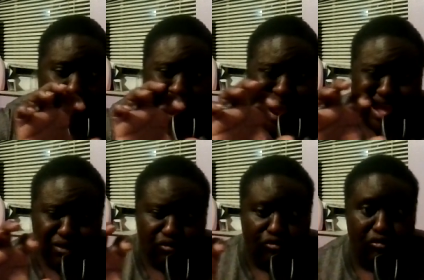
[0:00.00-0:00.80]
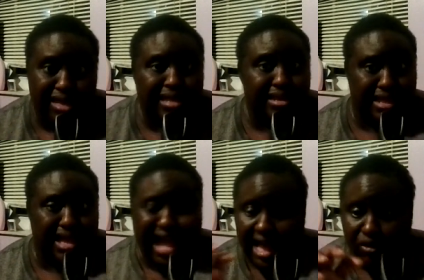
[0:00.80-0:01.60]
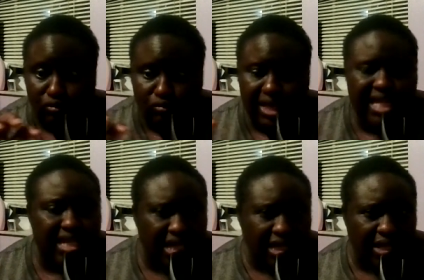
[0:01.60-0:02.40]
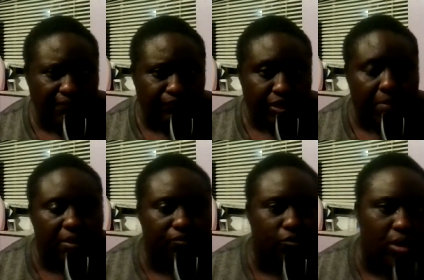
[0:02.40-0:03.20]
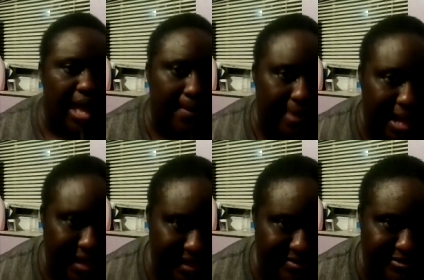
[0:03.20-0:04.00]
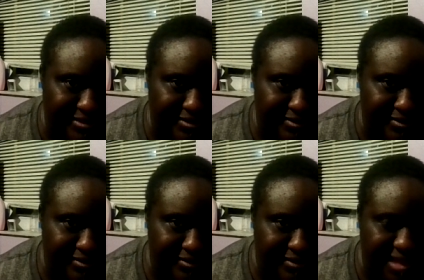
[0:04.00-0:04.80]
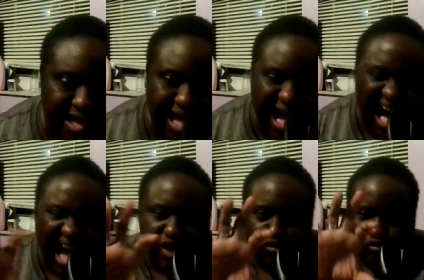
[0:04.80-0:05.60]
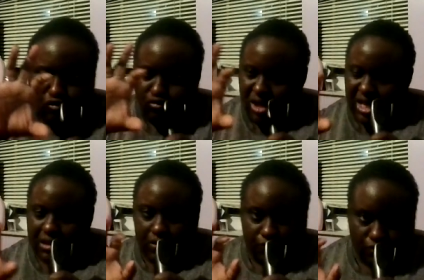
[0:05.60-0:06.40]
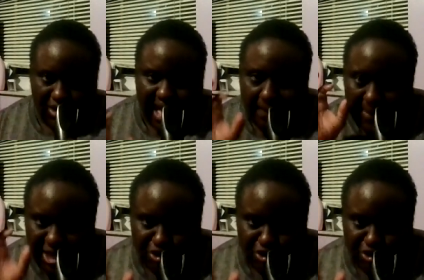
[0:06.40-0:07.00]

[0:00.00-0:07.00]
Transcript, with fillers: i read i read it before i buy it i read the front i make